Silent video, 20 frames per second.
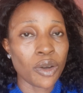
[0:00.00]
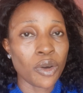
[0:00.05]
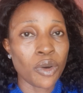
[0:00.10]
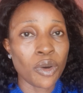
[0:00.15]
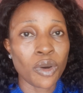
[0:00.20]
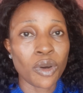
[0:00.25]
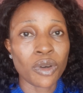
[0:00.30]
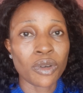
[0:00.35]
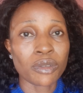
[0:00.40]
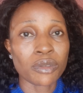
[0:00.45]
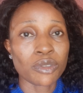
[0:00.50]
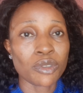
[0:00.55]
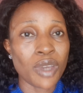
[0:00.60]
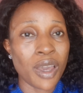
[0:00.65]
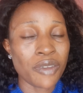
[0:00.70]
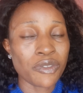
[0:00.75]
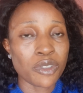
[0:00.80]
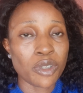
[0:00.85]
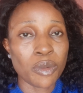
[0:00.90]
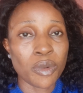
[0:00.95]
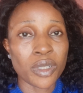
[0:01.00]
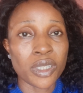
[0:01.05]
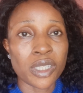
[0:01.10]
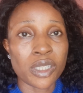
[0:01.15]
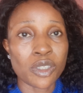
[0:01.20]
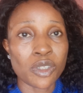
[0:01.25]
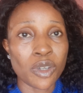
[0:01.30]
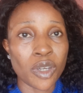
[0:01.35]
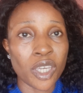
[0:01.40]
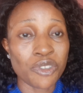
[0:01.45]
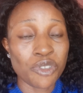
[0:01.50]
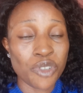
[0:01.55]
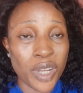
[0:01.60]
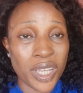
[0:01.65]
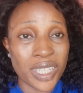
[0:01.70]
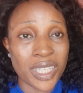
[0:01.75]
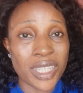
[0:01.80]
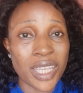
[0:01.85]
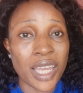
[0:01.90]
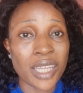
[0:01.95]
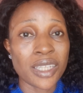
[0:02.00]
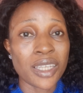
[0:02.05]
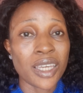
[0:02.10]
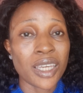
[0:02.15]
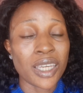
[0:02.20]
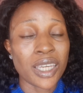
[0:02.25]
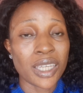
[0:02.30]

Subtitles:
or you have somebody in Turkey interested